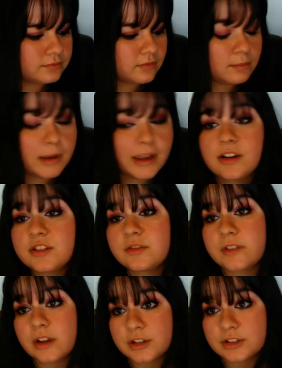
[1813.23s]
my hair is
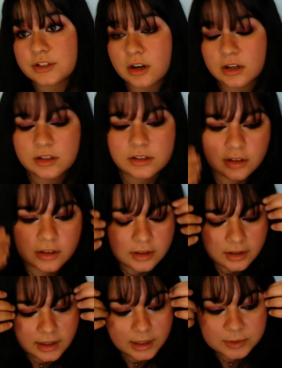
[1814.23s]
very dark.
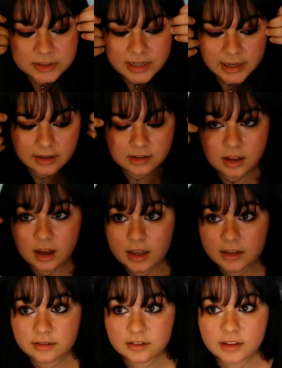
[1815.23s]
It would take a
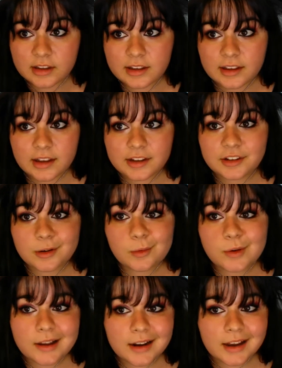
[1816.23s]
lot. And you know
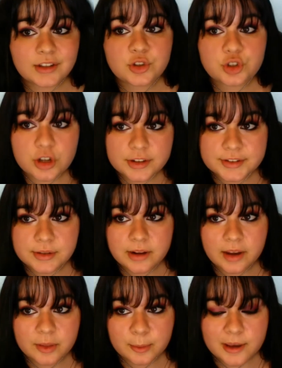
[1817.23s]
what? I just don't
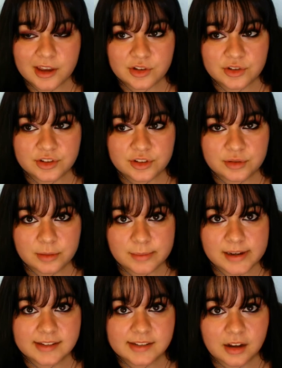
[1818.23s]
have the patience to do it
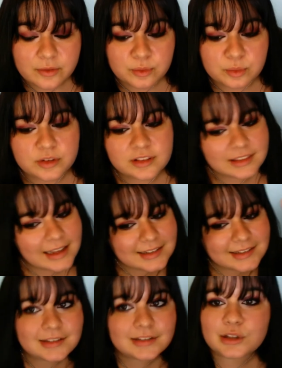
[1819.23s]
myself.
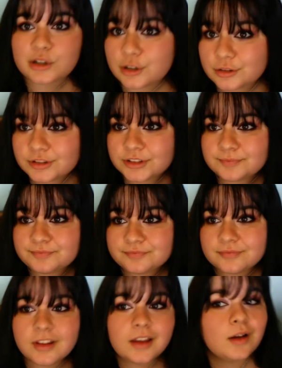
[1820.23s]
Lesson learned.
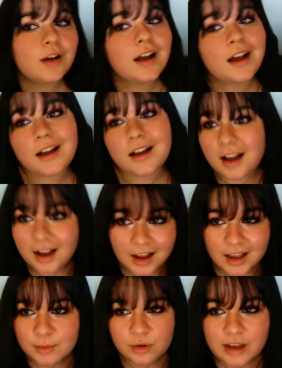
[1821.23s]

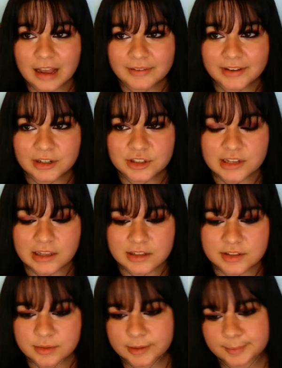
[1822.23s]
I will have a hairstylist
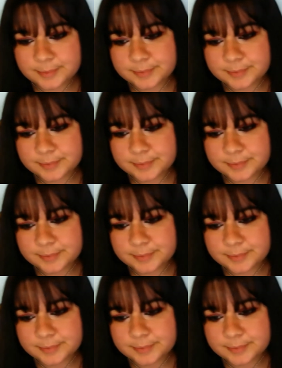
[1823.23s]
do it.